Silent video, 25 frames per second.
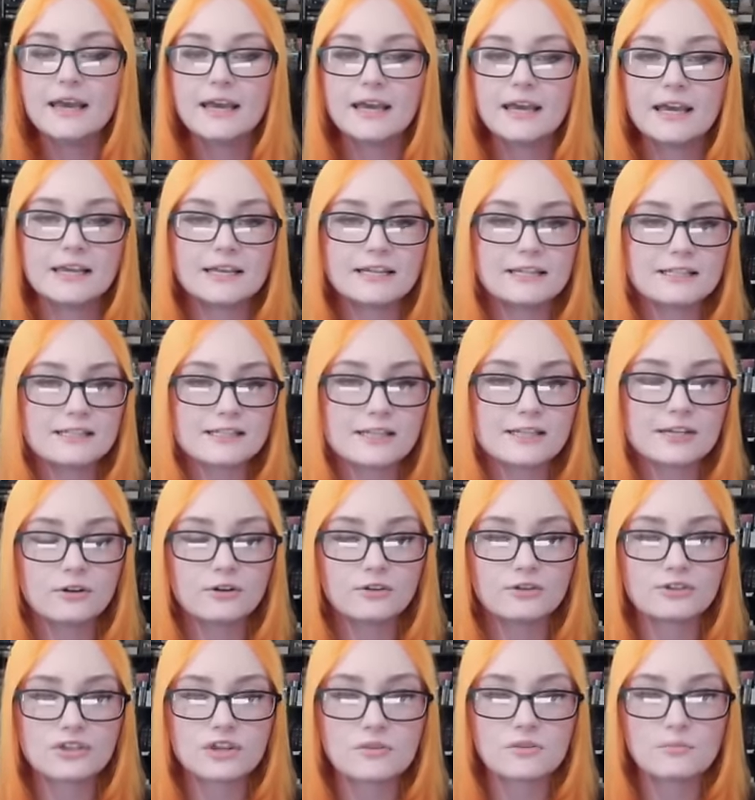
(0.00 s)
and
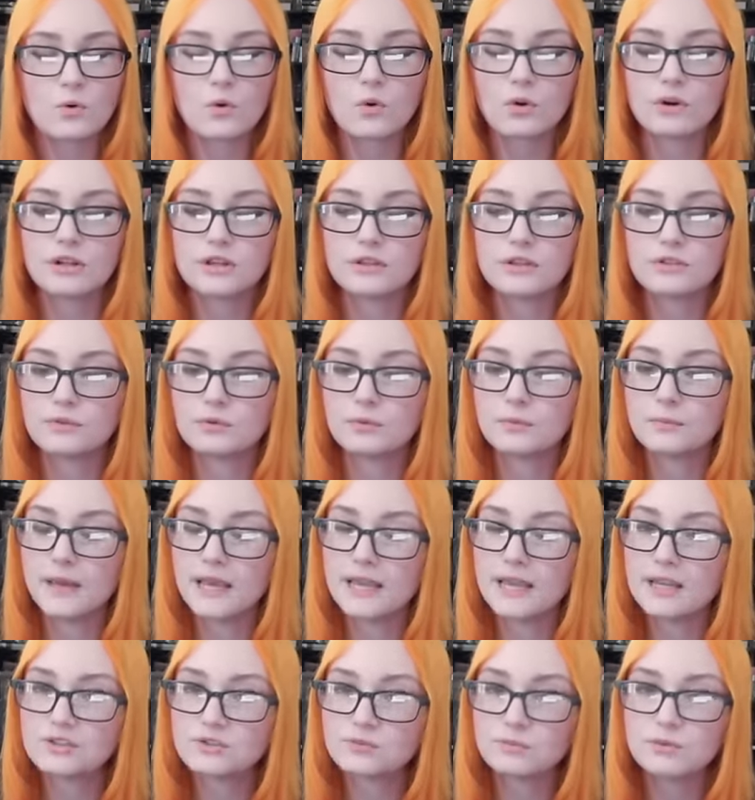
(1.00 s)
consider supporting through
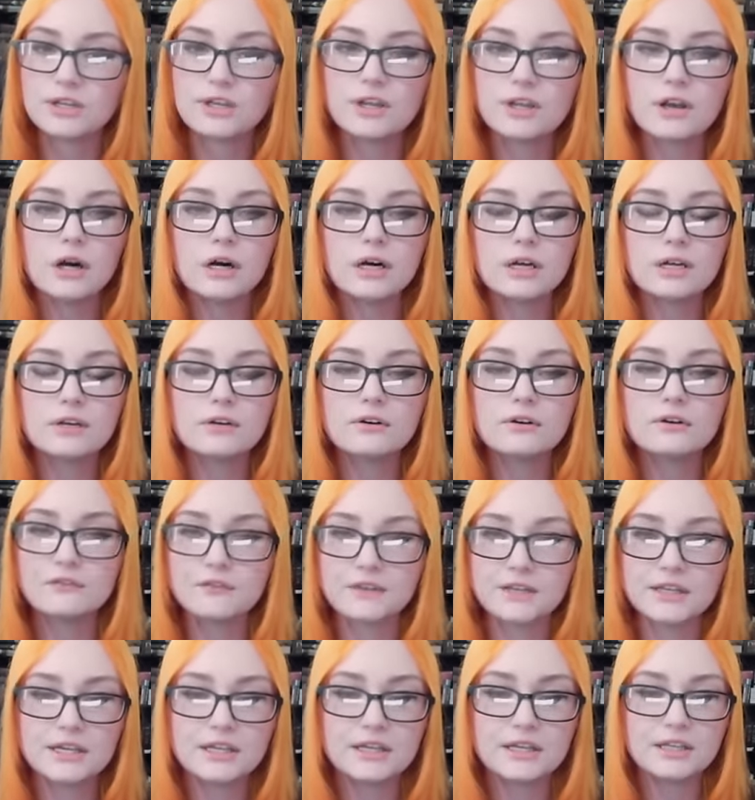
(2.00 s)
Patreon or
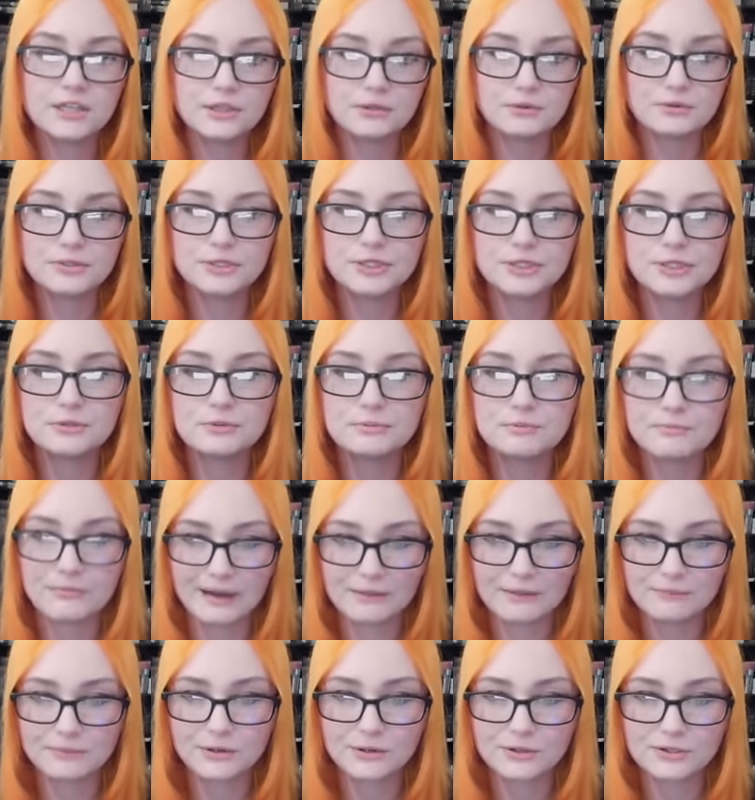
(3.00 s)
via YouTube
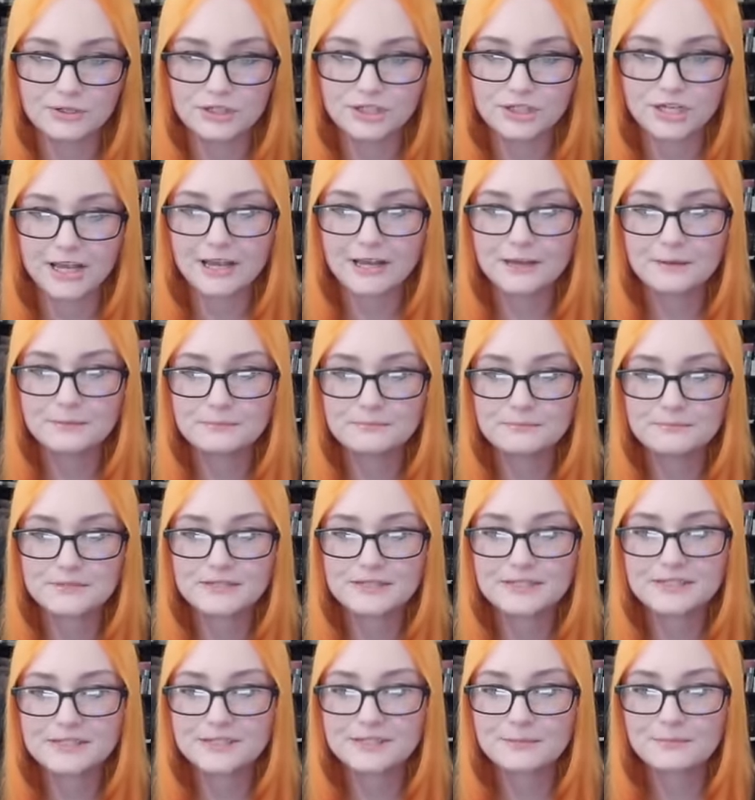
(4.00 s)

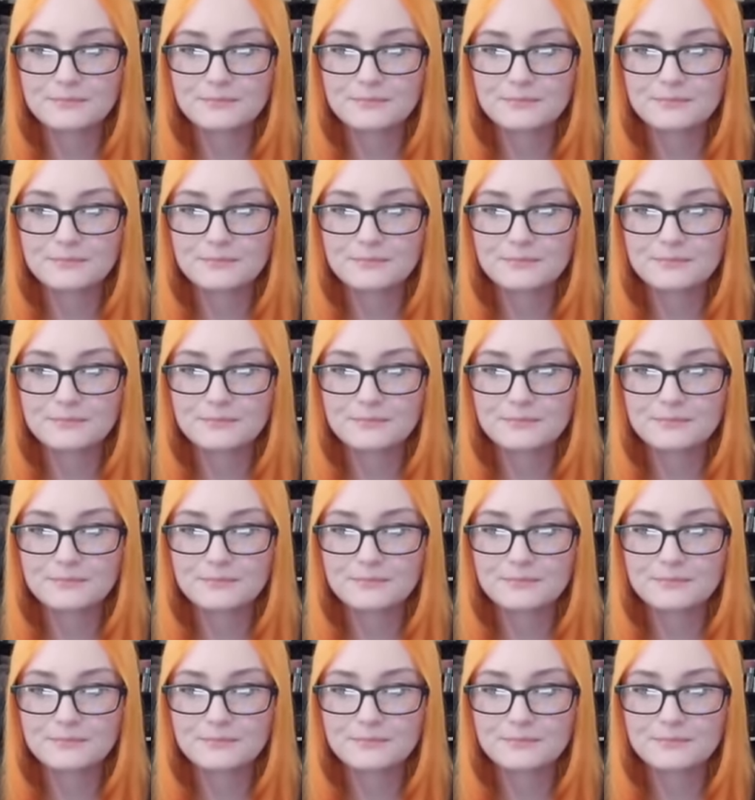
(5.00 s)
memberships.